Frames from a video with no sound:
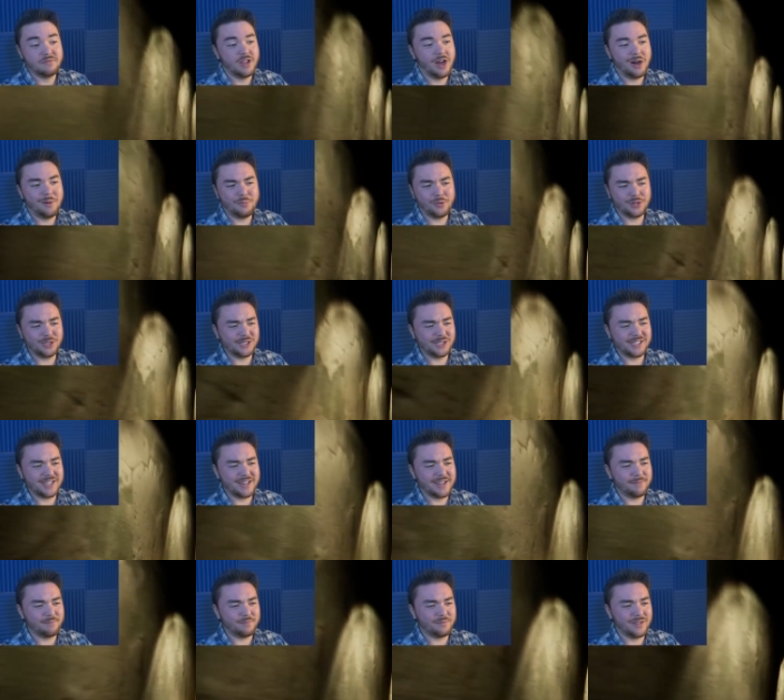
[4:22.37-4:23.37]
Nope, we're just
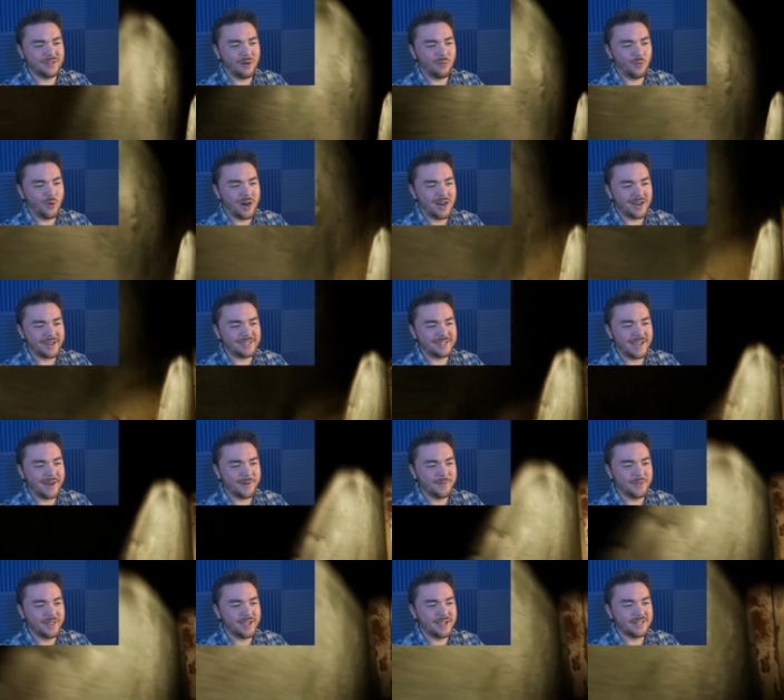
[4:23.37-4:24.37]
gonna walk
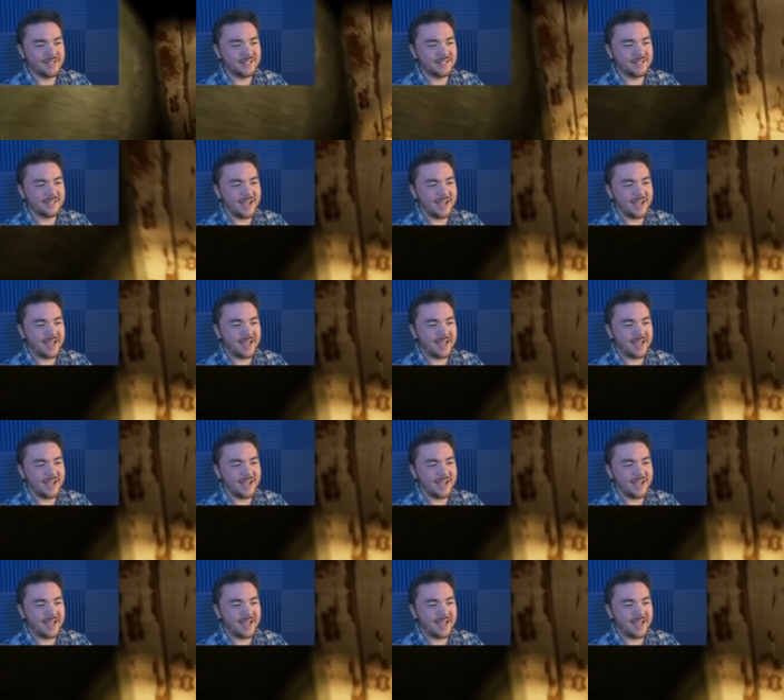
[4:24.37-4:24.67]
down this